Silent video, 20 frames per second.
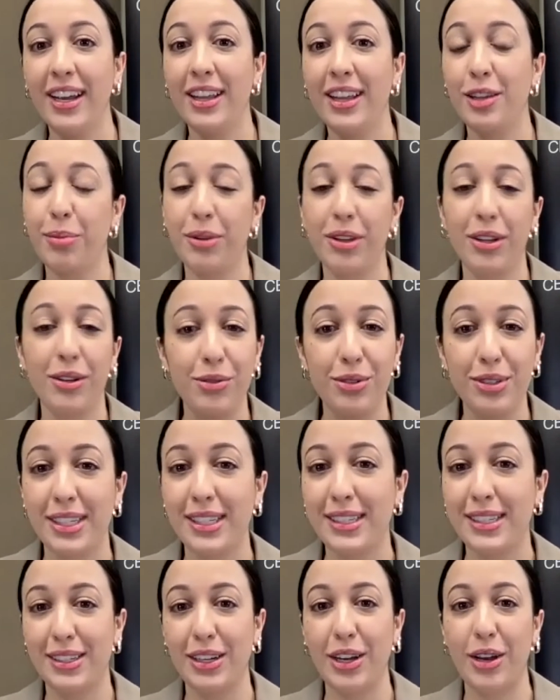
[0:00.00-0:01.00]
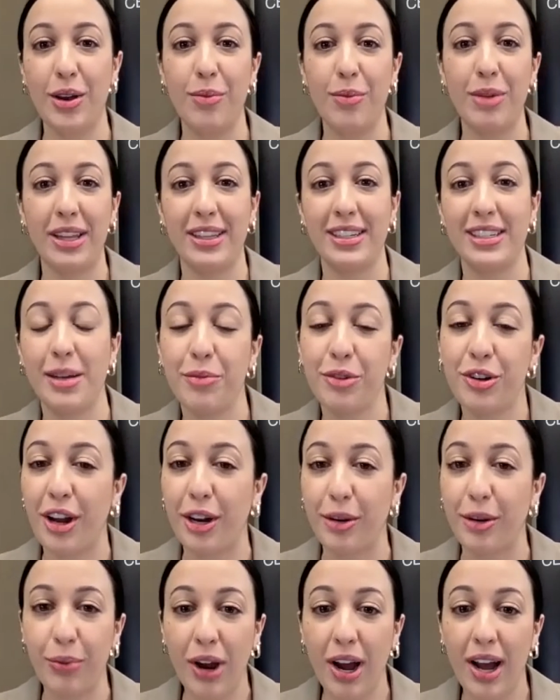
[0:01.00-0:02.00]
the political system and the
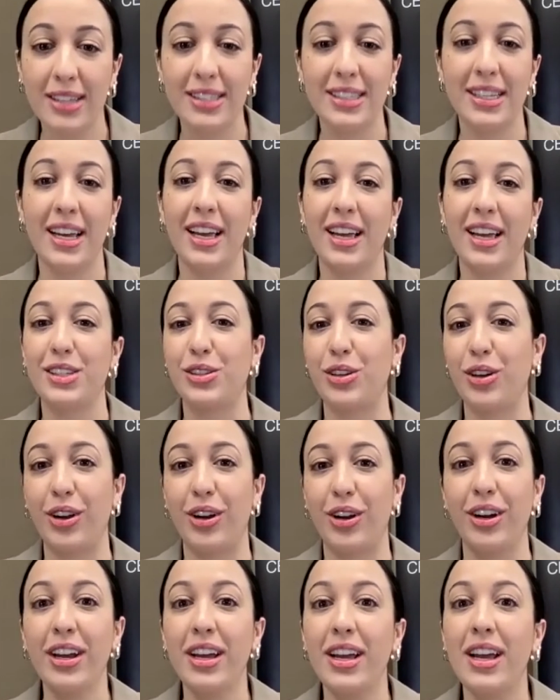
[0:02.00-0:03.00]
democratic process are